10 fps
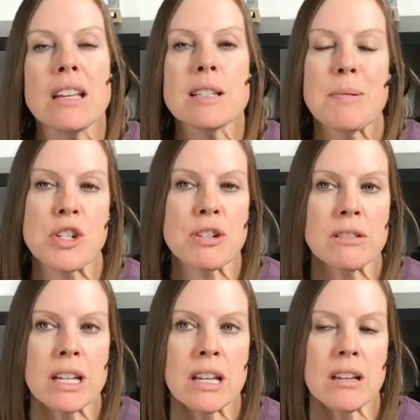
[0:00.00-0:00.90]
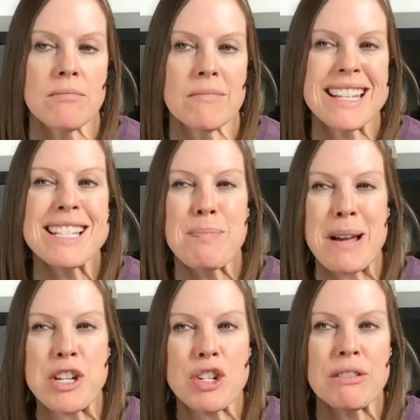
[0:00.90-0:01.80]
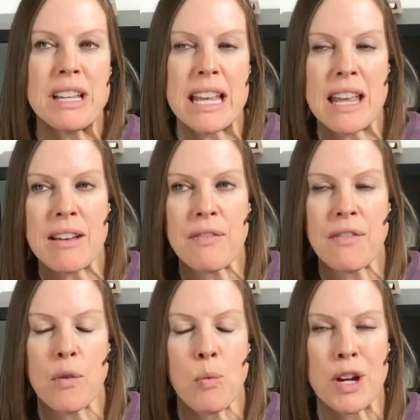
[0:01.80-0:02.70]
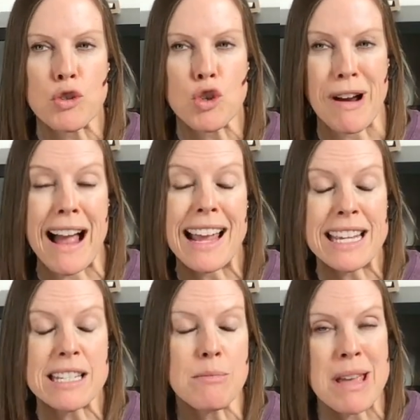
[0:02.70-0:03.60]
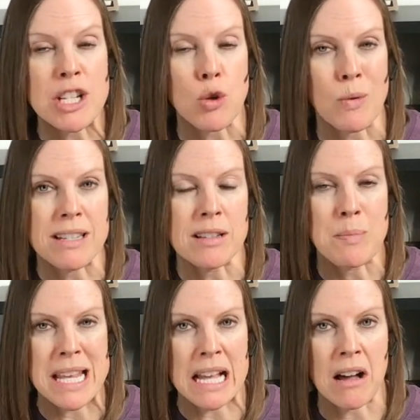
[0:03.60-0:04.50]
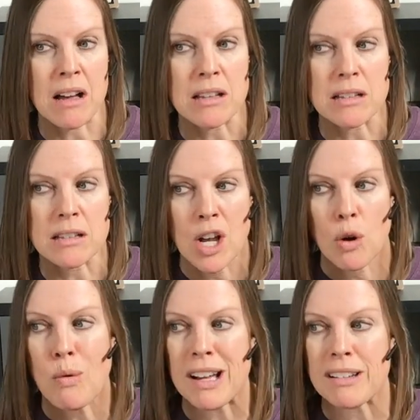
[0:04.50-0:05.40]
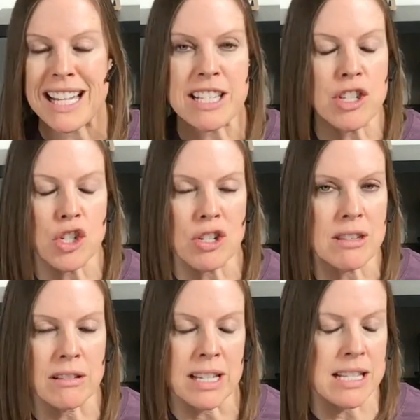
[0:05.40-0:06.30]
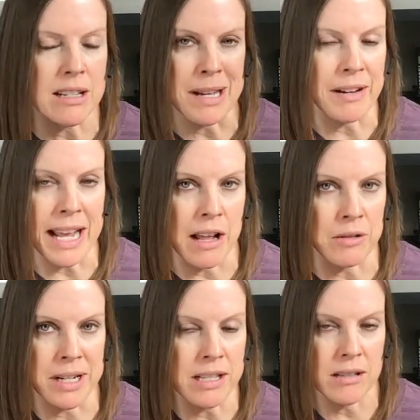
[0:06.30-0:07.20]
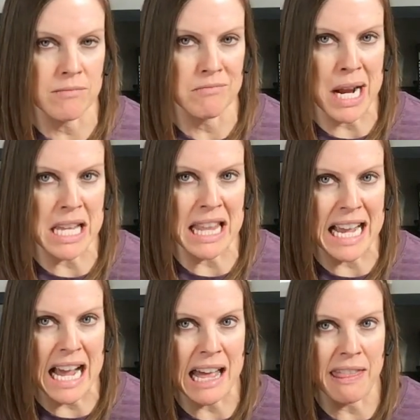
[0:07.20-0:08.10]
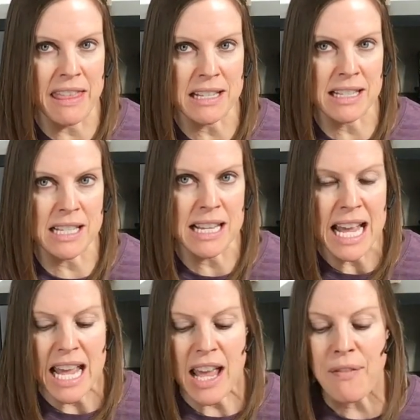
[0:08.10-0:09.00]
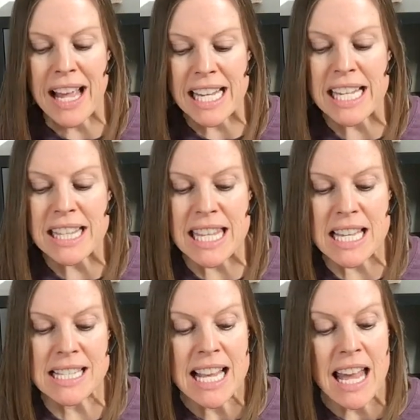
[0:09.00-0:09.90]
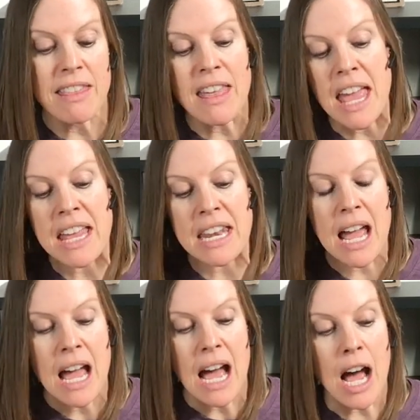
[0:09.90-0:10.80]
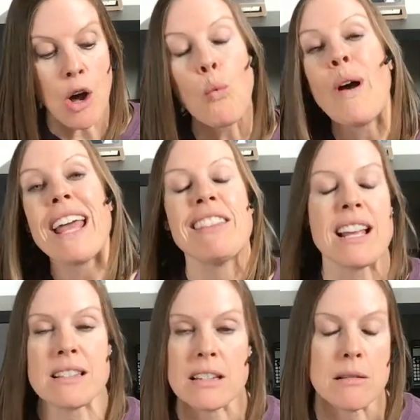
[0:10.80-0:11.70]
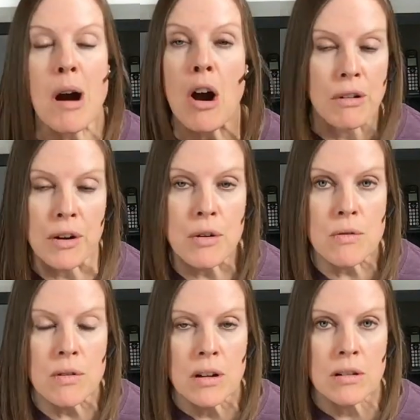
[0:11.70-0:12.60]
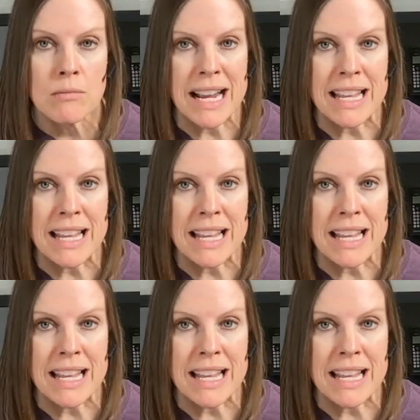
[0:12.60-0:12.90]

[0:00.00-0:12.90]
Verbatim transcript: especially especially if we're trying to make choices because well it's just the least amount of calories right like uh, this is if i eat this then i'll weigh less tomorrow mm-hmm.